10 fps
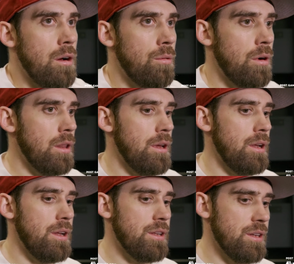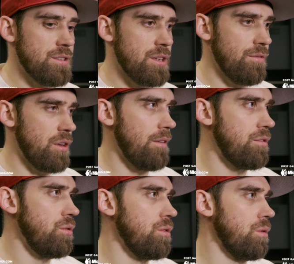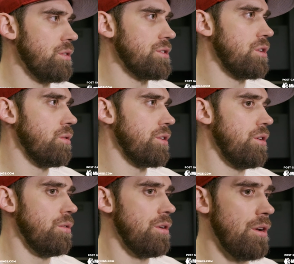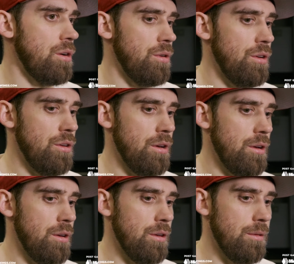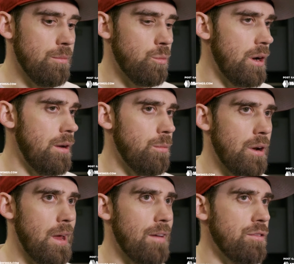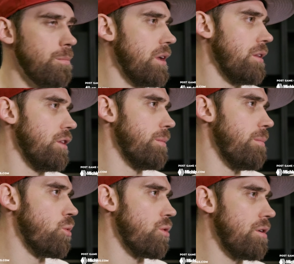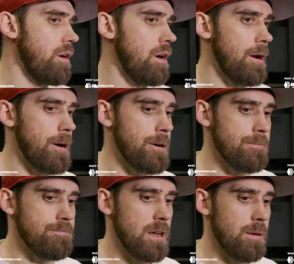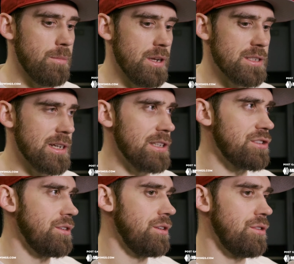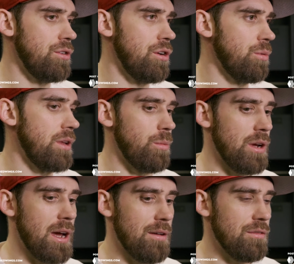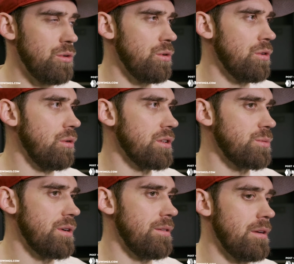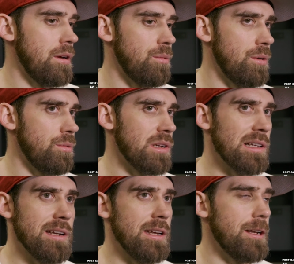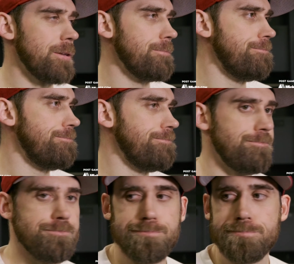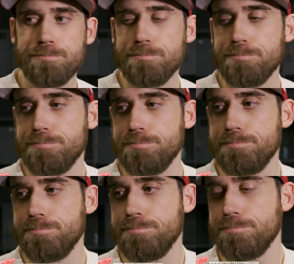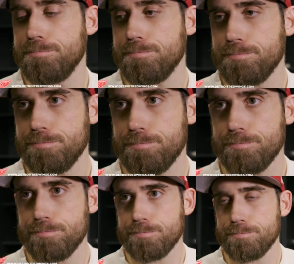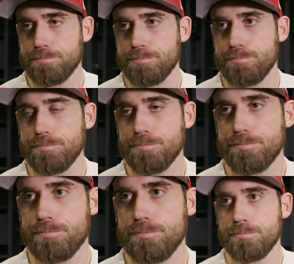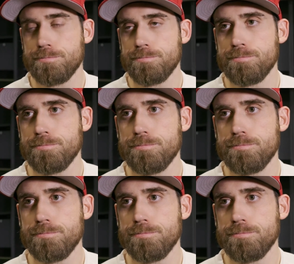Well, it, it's tough to have two goalies going too. You know, you, you, one one have to play a little bit more, uh, and then but it's nice to, to know that we have two goalies when uh, when we really need it. You know, you guys have been playing so well defensively, and now nine goals the past two games.